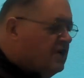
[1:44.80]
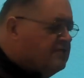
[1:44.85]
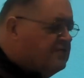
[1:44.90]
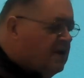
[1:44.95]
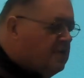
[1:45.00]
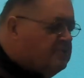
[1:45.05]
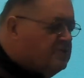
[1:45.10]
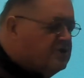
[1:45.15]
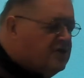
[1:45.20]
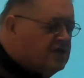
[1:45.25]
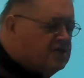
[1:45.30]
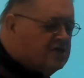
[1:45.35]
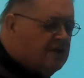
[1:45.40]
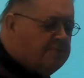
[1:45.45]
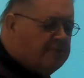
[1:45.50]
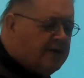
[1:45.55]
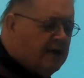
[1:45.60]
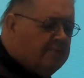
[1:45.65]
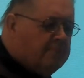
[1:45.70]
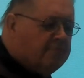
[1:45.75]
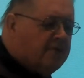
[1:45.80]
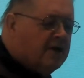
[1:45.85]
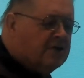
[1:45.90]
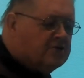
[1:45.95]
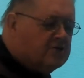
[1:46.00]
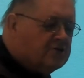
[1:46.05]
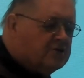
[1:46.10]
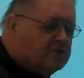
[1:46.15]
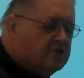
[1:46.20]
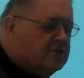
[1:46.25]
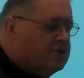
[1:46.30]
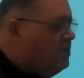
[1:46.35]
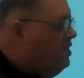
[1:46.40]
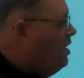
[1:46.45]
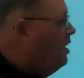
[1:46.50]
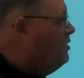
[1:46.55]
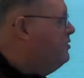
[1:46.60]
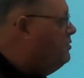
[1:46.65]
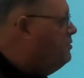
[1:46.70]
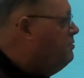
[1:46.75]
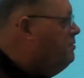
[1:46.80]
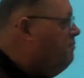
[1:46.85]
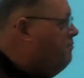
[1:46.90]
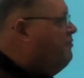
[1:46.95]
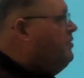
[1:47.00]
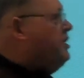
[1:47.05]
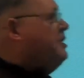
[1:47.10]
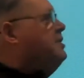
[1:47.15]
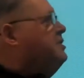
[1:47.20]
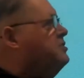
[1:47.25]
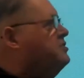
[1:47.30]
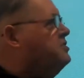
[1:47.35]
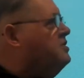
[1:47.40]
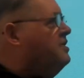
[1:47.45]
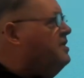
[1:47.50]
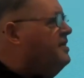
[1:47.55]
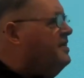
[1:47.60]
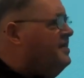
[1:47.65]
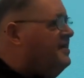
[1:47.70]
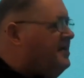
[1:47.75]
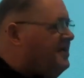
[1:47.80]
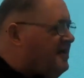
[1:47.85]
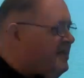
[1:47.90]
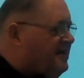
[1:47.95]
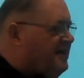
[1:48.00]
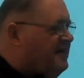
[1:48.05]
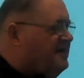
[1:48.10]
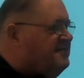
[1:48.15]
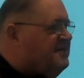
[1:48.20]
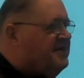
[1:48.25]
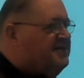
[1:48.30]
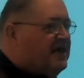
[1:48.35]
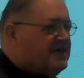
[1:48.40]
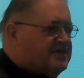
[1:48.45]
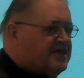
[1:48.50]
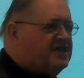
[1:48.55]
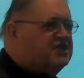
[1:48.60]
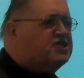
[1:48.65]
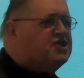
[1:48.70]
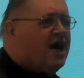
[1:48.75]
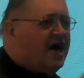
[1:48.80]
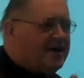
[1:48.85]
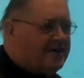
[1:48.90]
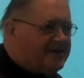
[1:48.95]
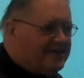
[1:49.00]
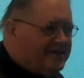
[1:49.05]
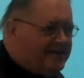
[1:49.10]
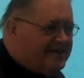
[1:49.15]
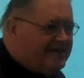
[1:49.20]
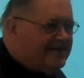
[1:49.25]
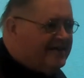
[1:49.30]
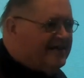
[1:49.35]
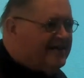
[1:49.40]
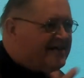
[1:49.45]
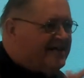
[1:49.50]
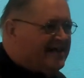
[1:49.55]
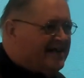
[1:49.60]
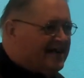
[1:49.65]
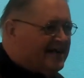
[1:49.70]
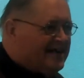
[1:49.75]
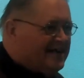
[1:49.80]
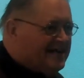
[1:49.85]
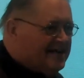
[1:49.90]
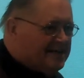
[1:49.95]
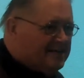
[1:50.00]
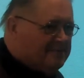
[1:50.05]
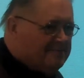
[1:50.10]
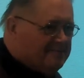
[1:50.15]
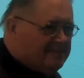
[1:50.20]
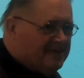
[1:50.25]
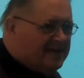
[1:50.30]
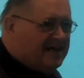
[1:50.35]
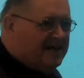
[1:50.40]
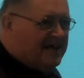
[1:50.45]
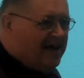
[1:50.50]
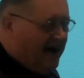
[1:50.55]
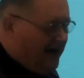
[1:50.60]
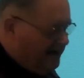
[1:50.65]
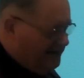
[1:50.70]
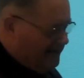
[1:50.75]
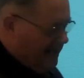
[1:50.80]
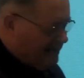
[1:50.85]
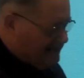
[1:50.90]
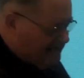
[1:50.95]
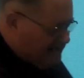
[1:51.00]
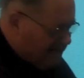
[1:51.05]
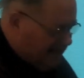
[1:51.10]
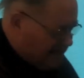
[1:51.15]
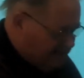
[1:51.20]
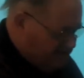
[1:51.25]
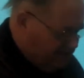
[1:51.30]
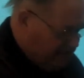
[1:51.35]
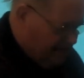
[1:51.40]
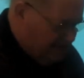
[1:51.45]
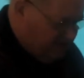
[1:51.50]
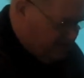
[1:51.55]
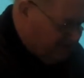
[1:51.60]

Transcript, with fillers: something unpleasant and you freeze, then that's erstarrt. And that's the